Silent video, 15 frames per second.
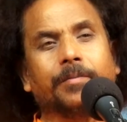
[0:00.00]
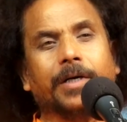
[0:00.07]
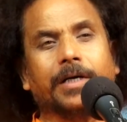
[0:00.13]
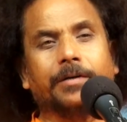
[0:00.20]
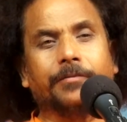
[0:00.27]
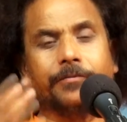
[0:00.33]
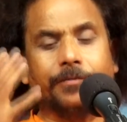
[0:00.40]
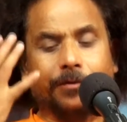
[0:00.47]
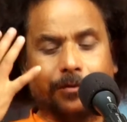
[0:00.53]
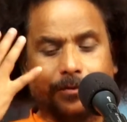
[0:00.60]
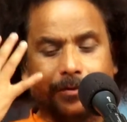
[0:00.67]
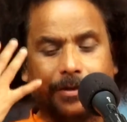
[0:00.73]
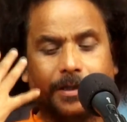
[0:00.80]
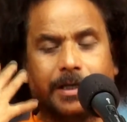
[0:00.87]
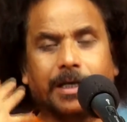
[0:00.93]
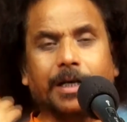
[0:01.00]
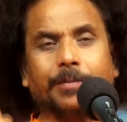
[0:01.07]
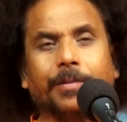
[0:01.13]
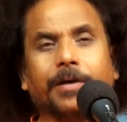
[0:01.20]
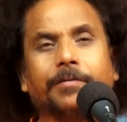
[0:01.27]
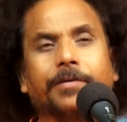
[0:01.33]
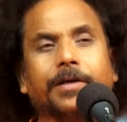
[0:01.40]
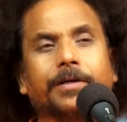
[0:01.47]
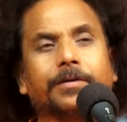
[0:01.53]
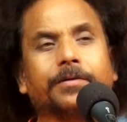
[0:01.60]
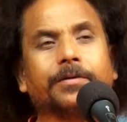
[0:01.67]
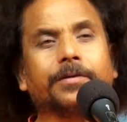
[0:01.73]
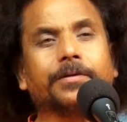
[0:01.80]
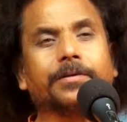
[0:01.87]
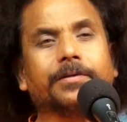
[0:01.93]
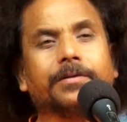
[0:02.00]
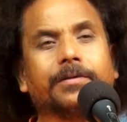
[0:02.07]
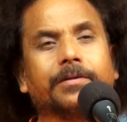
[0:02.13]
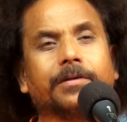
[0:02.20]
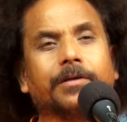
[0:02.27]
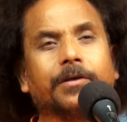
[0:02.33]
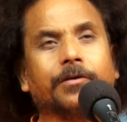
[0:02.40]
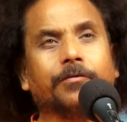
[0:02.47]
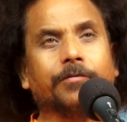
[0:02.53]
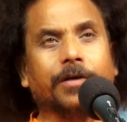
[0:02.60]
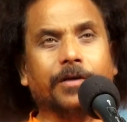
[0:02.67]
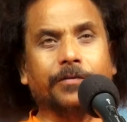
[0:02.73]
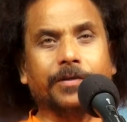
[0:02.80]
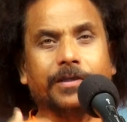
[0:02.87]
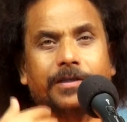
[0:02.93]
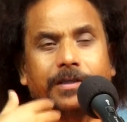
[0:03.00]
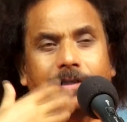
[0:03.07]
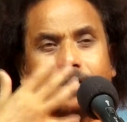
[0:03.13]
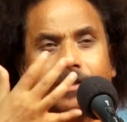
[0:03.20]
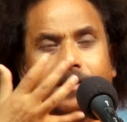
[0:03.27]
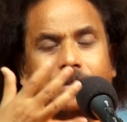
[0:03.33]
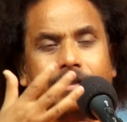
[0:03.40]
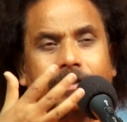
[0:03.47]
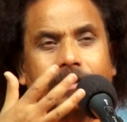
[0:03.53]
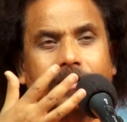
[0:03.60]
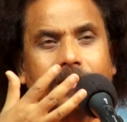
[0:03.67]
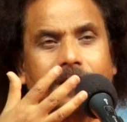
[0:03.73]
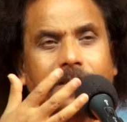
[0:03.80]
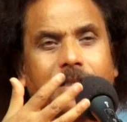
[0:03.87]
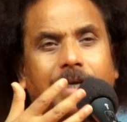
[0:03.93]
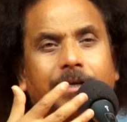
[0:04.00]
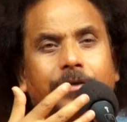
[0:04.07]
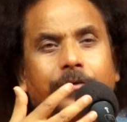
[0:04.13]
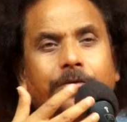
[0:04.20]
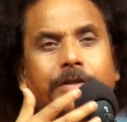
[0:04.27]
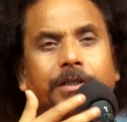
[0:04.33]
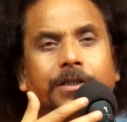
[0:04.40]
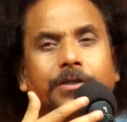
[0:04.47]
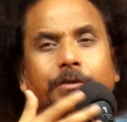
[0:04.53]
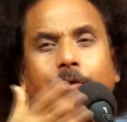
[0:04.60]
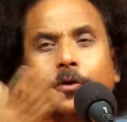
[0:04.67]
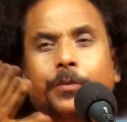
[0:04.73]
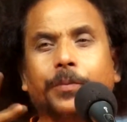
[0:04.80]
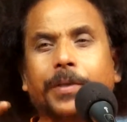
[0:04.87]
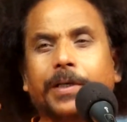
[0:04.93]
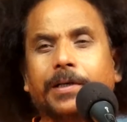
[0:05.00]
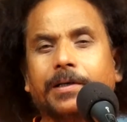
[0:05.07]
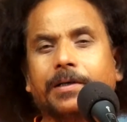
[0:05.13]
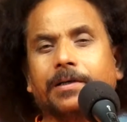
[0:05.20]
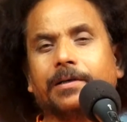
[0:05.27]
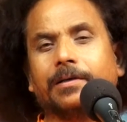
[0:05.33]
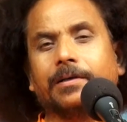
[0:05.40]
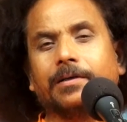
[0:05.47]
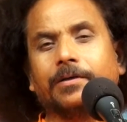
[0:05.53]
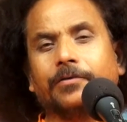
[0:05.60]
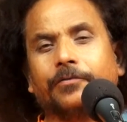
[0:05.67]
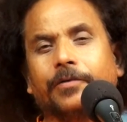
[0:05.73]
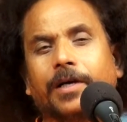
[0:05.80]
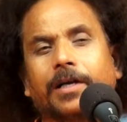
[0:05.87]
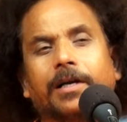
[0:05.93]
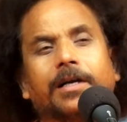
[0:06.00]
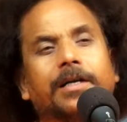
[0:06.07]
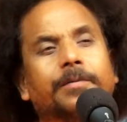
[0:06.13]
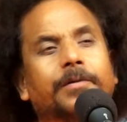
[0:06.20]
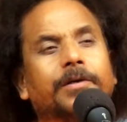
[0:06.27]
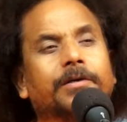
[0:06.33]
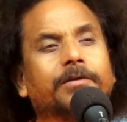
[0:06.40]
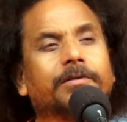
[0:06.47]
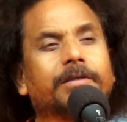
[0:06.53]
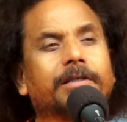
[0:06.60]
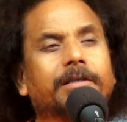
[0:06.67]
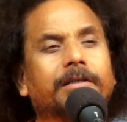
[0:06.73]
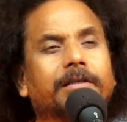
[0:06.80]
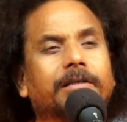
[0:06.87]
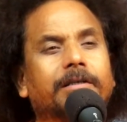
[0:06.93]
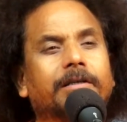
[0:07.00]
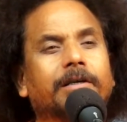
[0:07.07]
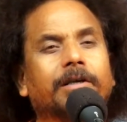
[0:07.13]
But through the help of head to toes, when we see that truth is opaque, we are not able to see it.